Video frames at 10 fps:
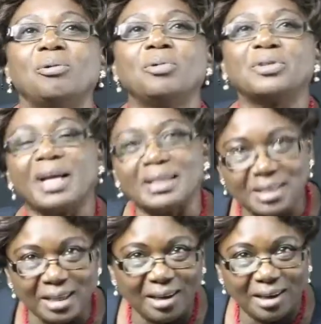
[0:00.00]
with
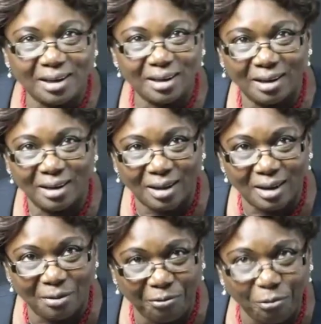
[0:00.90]
getting
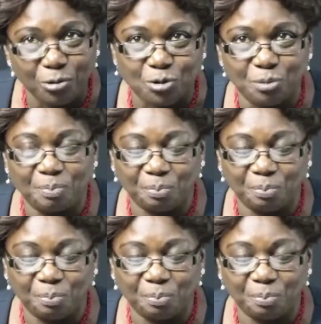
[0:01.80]
the food.